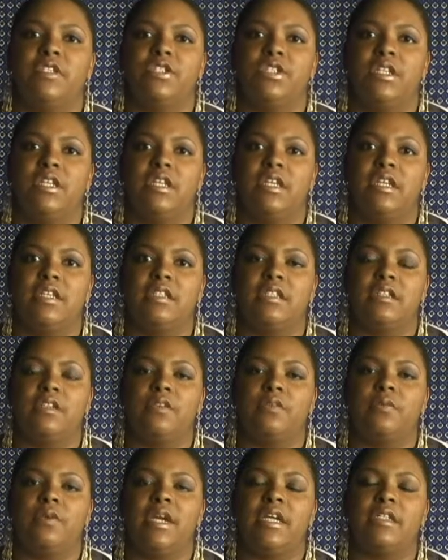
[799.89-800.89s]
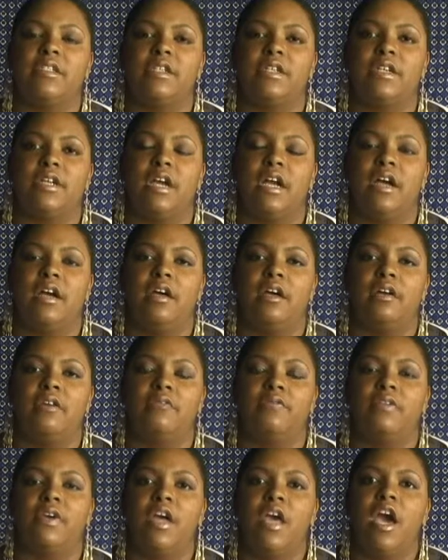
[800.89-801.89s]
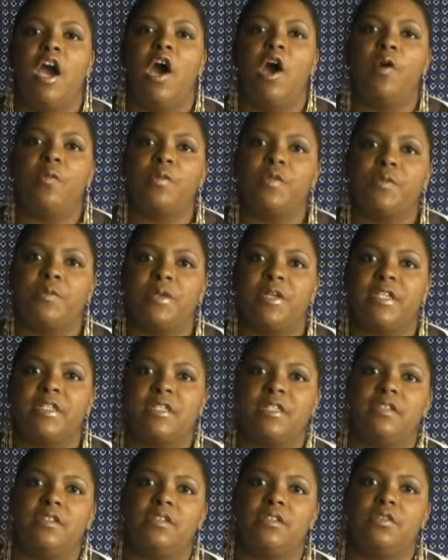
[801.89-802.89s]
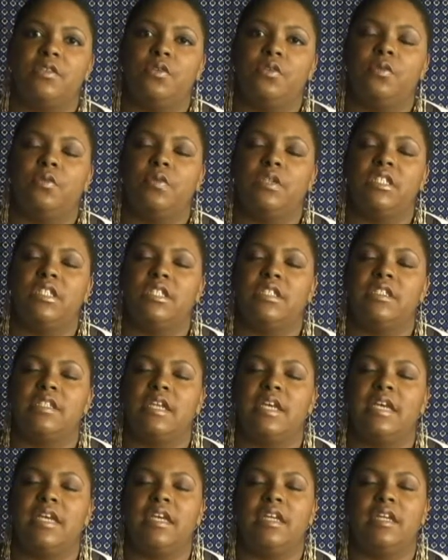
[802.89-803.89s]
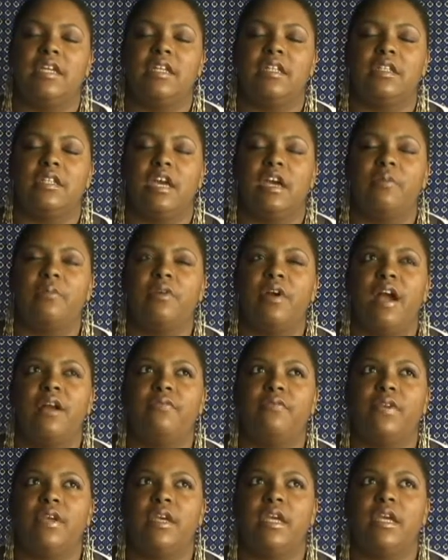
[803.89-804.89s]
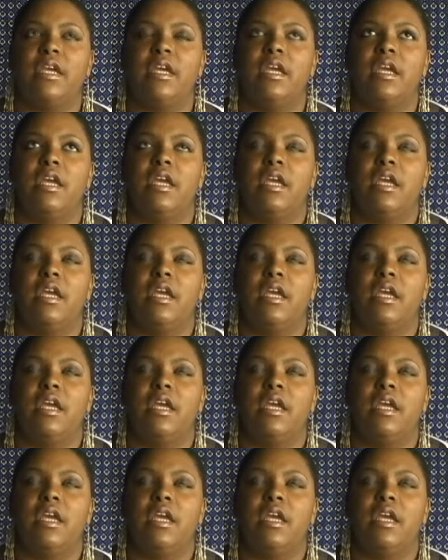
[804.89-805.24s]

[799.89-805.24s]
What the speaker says: She is the director of Hope Springs Institute, which is a nonprofit